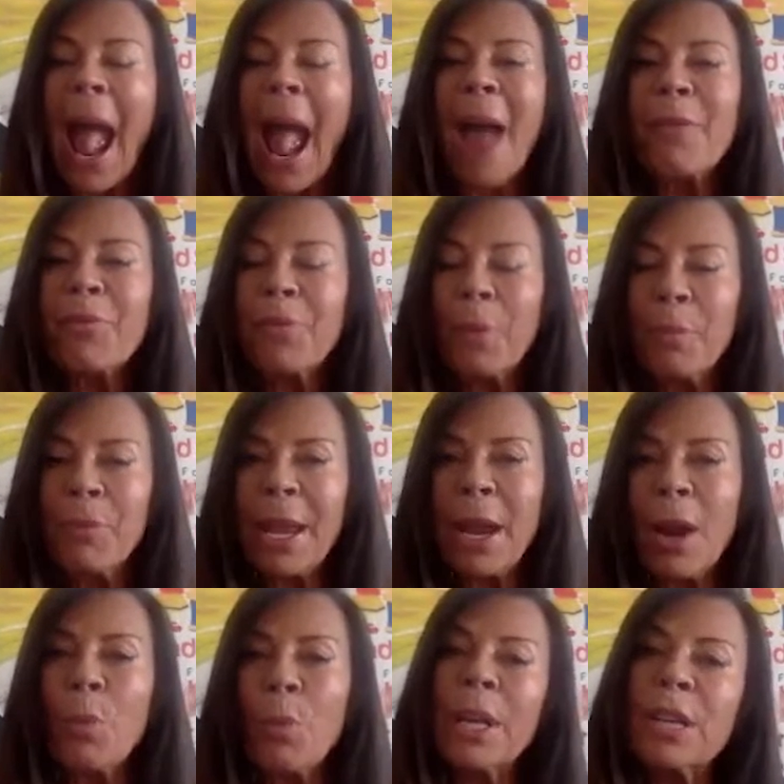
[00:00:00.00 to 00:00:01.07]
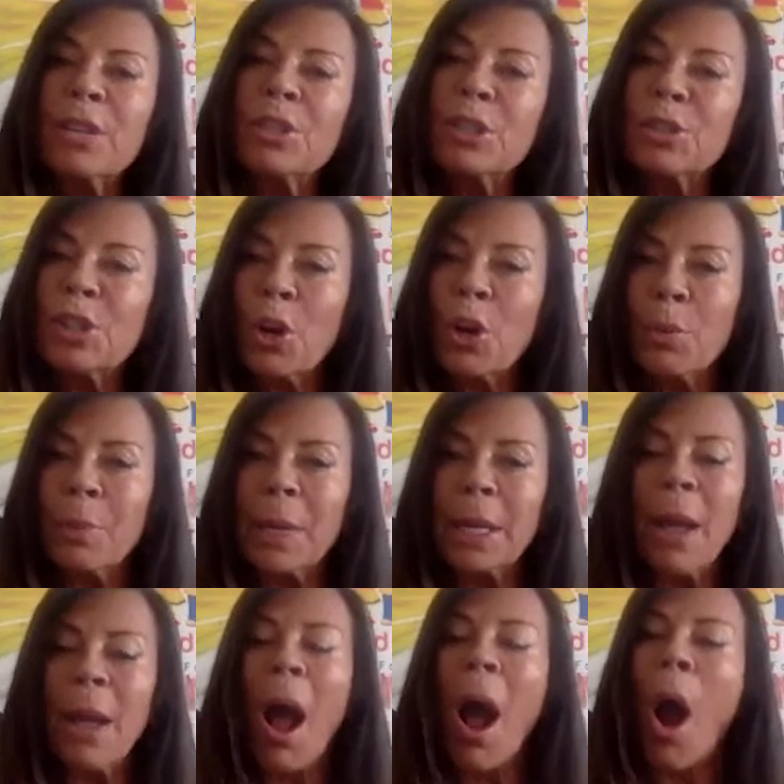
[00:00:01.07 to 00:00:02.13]
And from there, we can
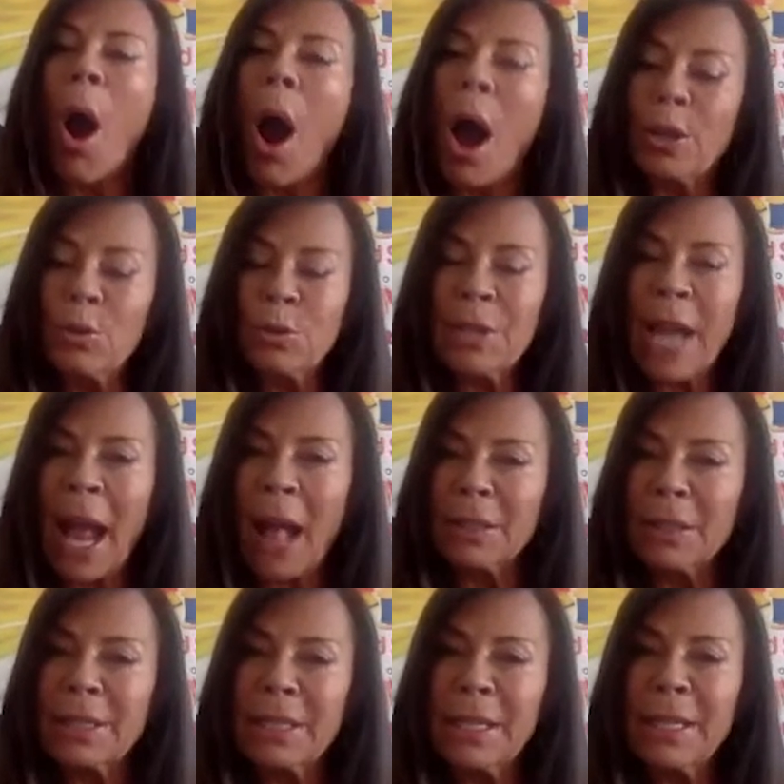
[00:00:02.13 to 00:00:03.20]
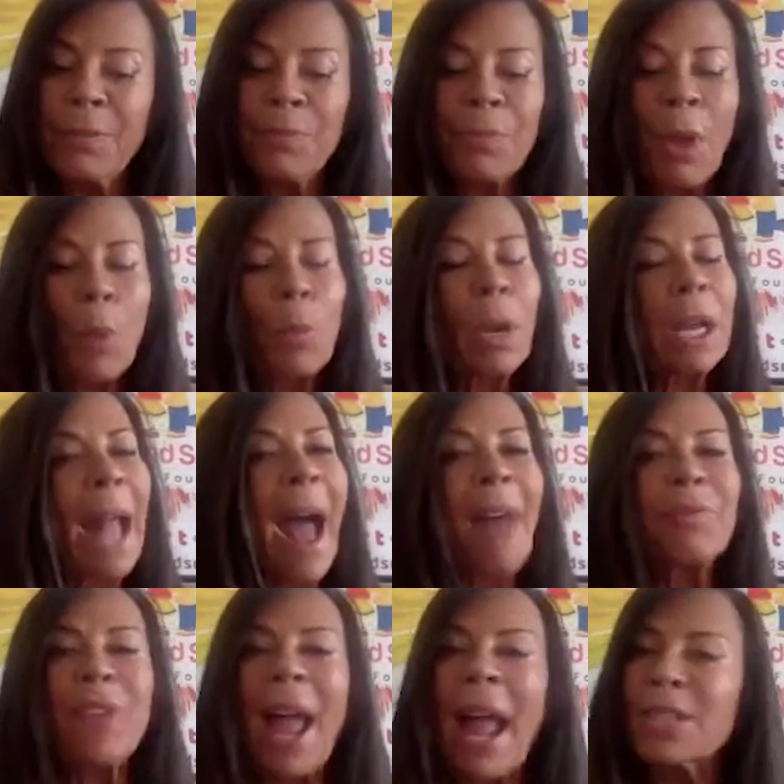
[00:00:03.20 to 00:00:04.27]
determine, are you talented? We're going to
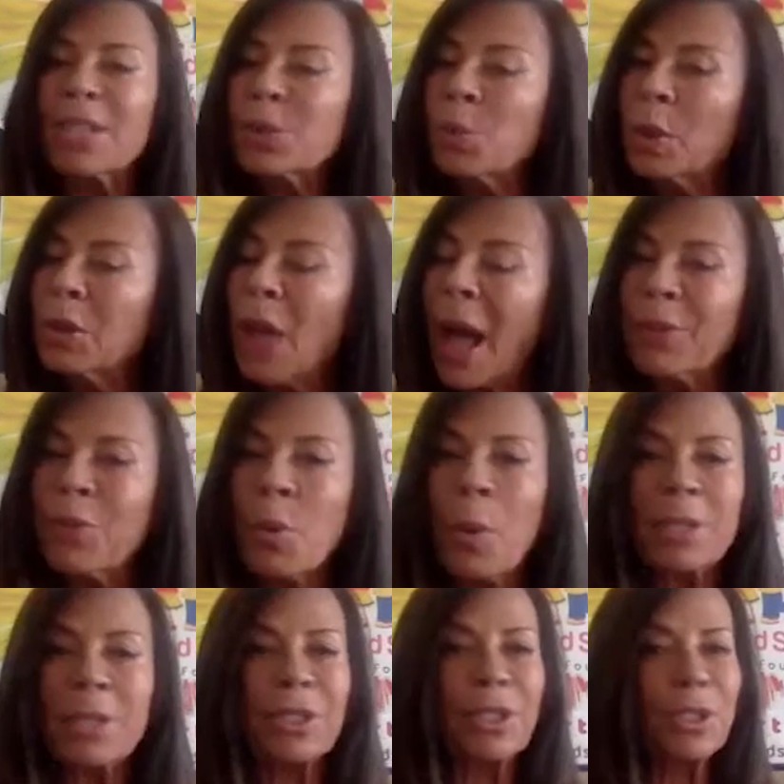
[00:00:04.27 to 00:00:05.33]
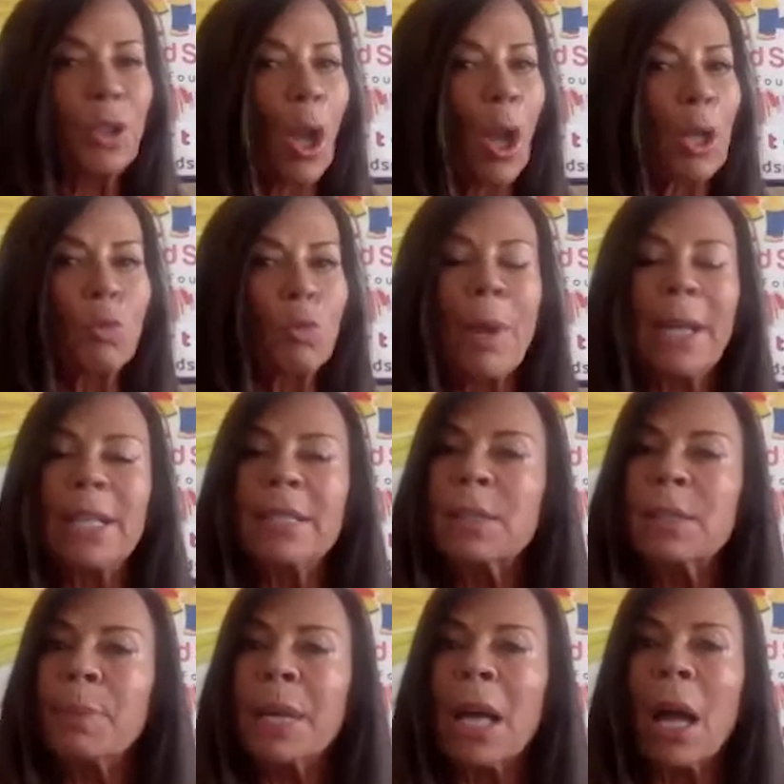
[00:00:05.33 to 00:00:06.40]
have to ask you a lot of questions. Are you ready
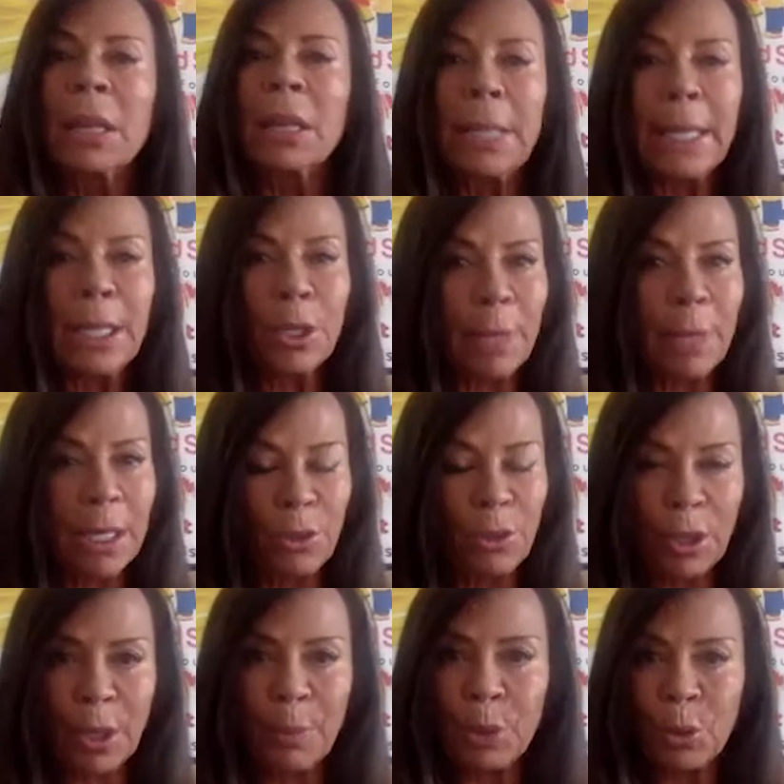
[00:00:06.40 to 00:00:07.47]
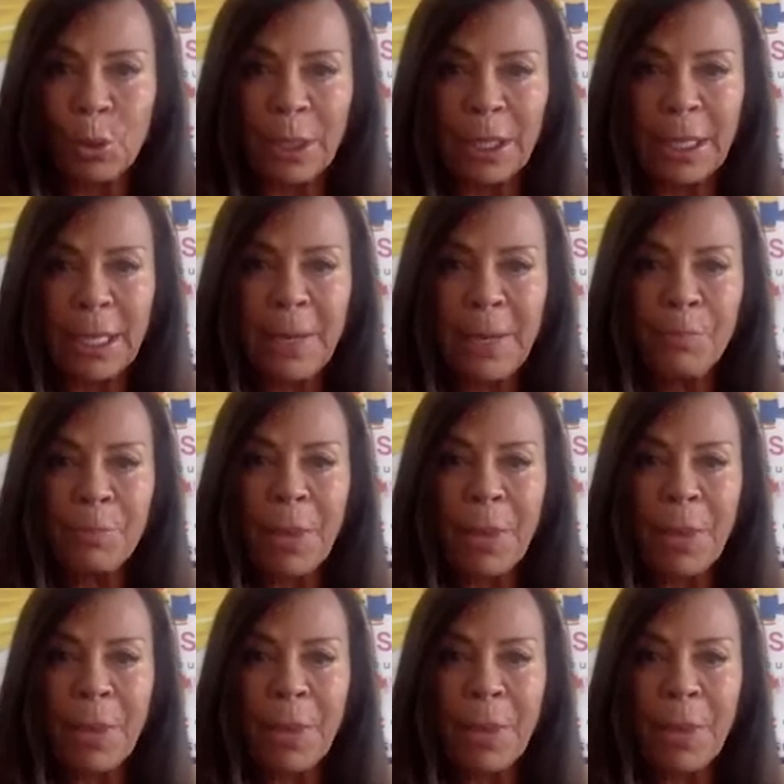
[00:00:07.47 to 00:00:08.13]
to be a leader in your community?